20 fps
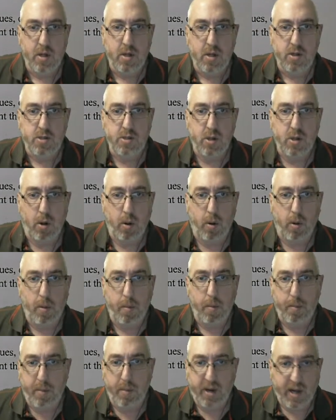So
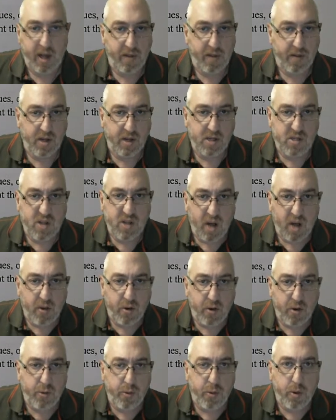but again, these other
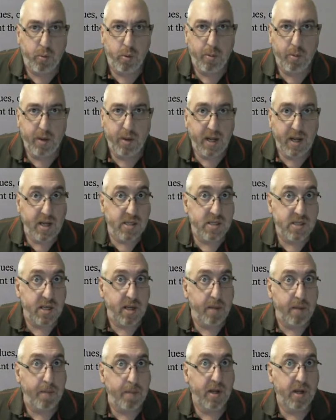three will be easy
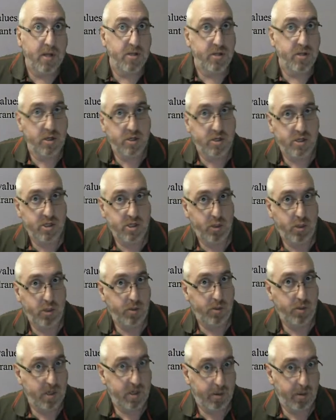because they're just the
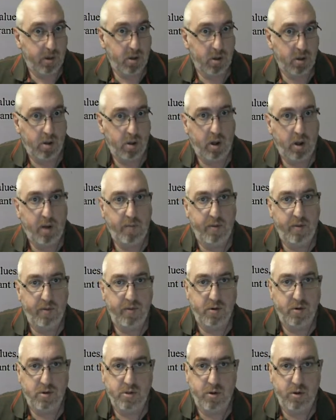reciprocal of the
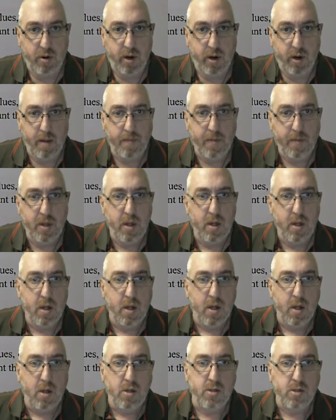first three.
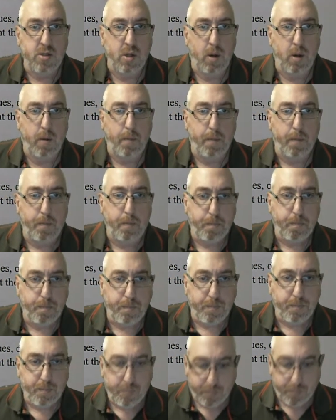So
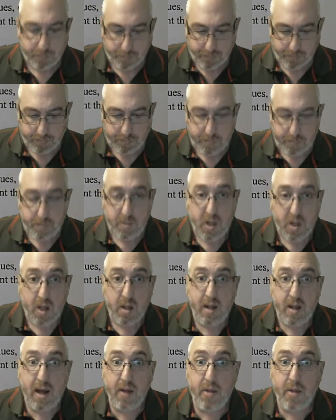
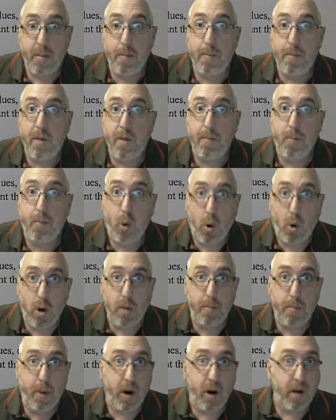now the important
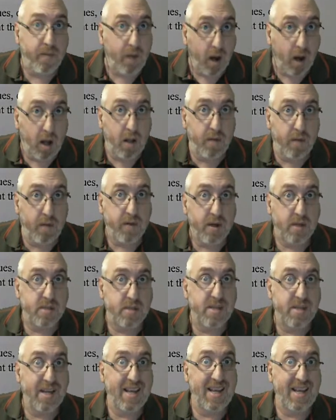part of all of this
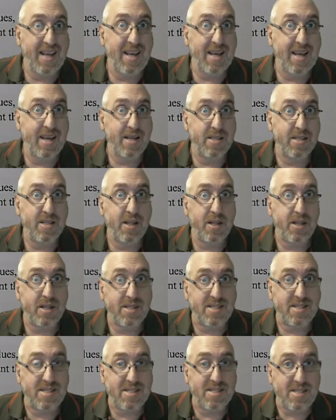is the
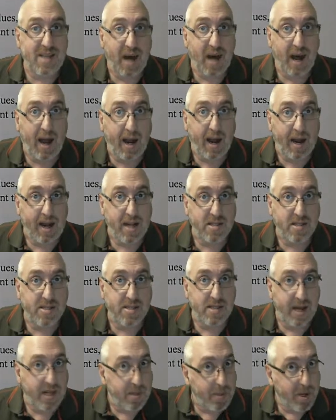signs,
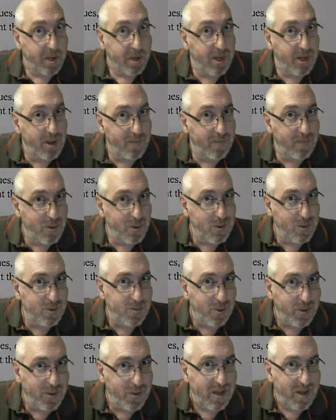not to be confused
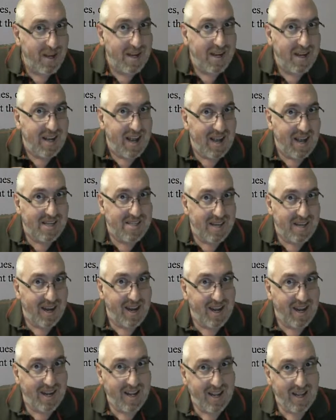with
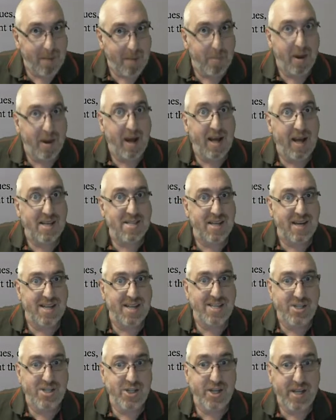S-I-N-E, but
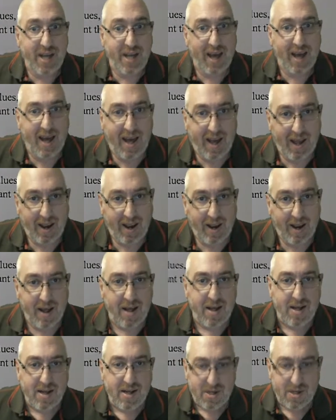S-I-G-N.
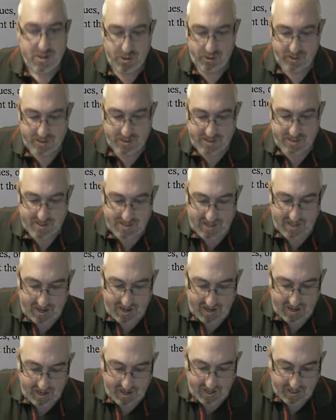So the
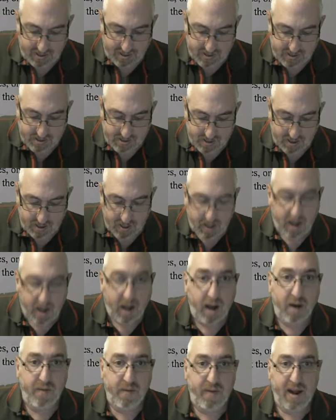signs
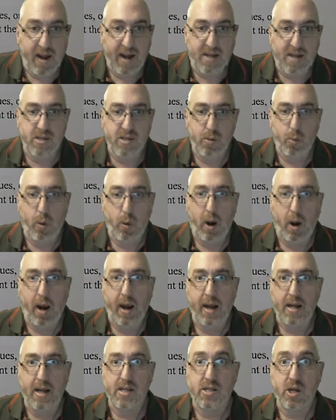of X and Y
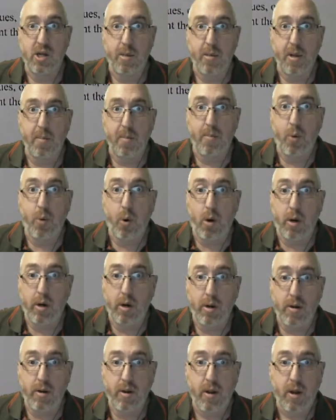is going to be
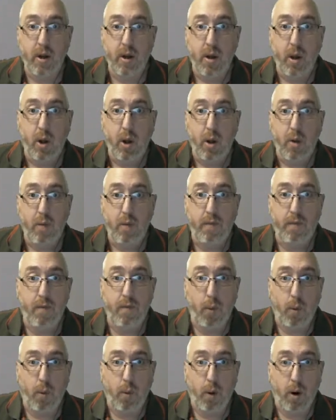important
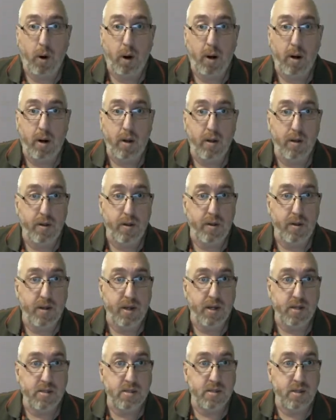for
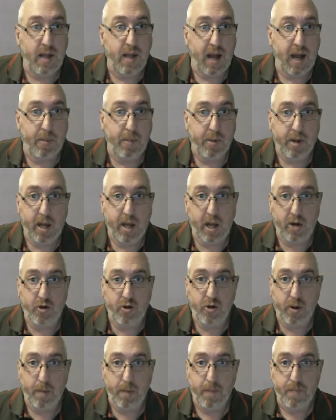this application.